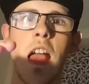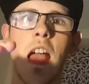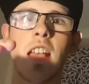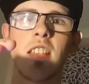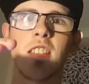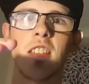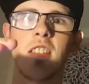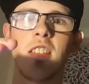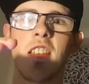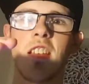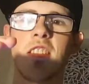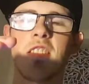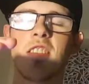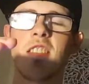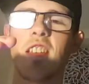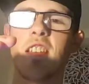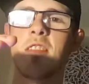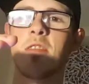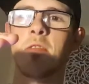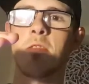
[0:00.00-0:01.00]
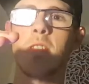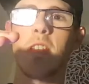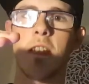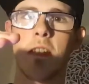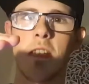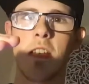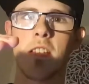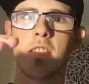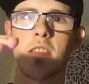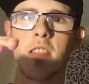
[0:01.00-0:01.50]
SNES days and
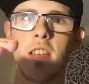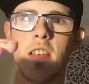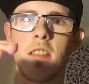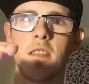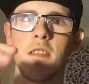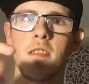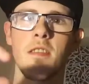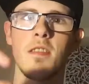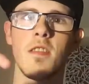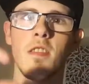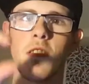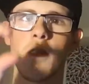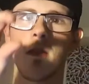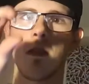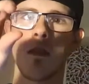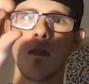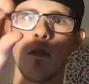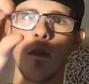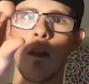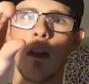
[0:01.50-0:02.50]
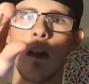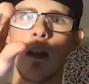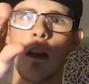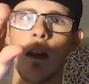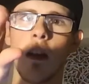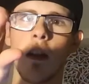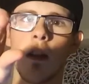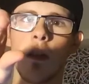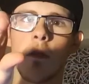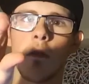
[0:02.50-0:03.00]
NES days to
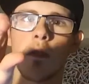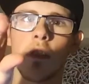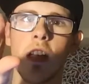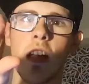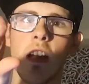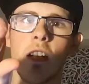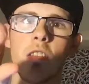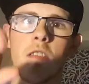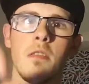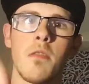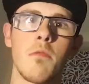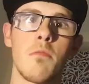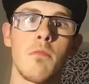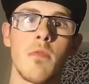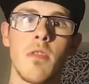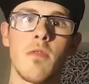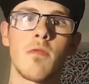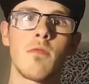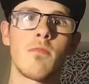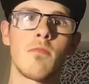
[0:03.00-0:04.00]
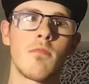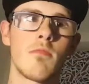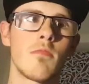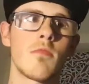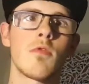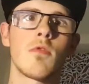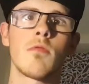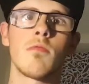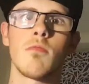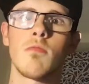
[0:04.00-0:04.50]
a little card with
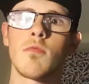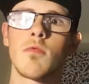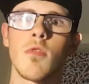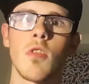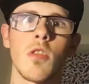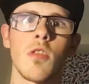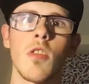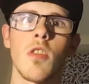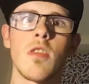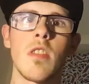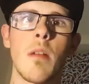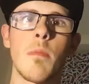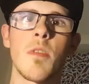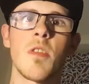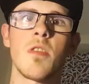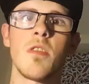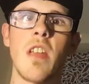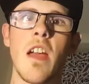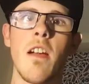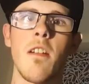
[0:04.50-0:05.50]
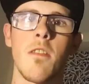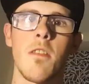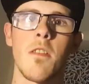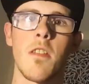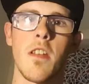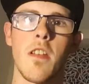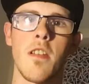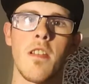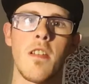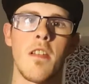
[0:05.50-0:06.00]
God knows how much data
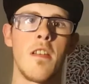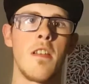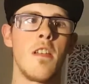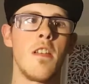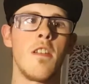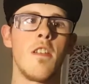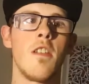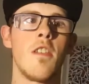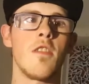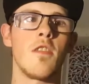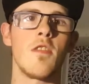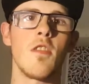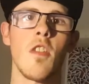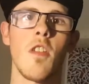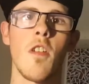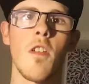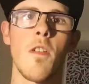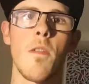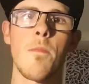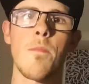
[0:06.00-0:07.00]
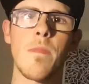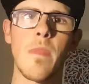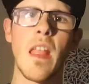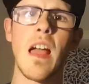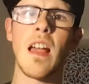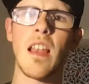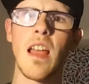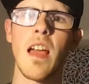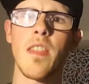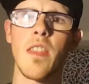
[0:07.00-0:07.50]
on it. So
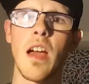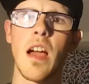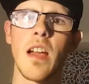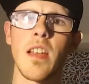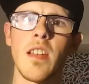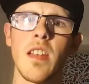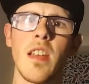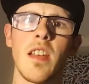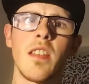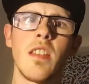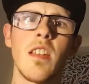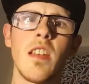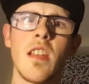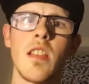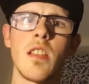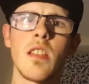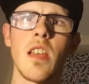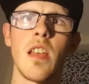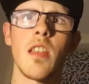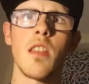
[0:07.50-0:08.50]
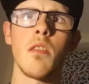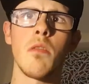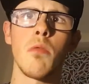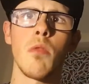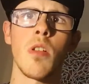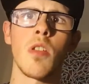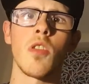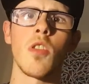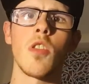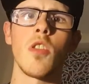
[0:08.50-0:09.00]
I like that idea. They did say they
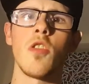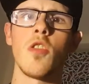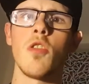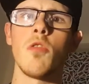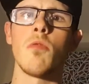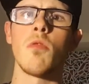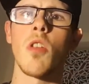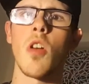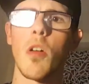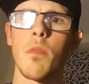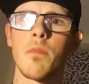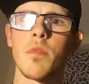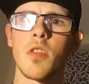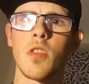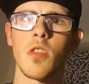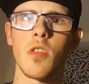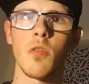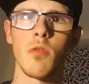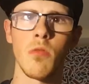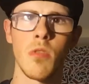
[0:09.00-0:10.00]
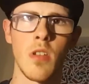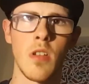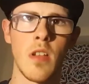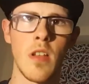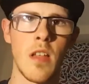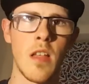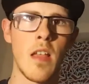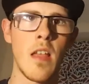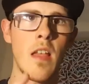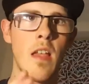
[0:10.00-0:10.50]
weren't going to do optical,
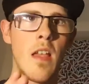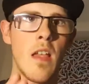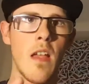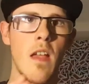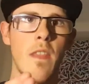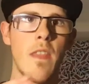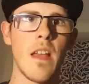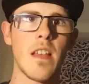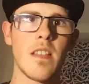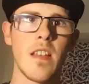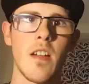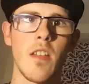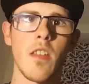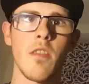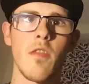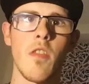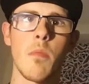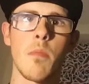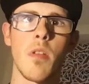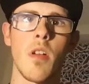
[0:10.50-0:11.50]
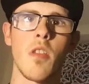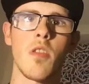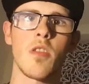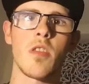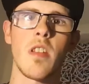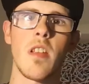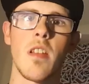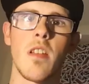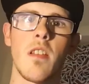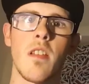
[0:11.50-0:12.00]
and that's how they've
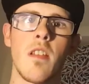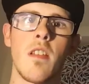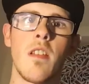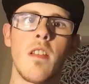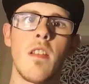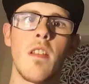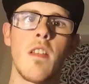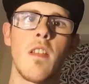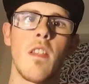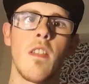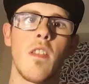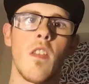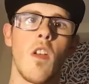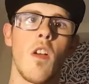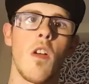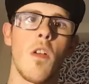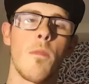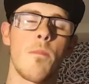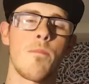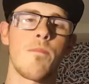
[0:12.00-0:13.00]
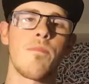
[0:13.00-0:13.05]
approached it. So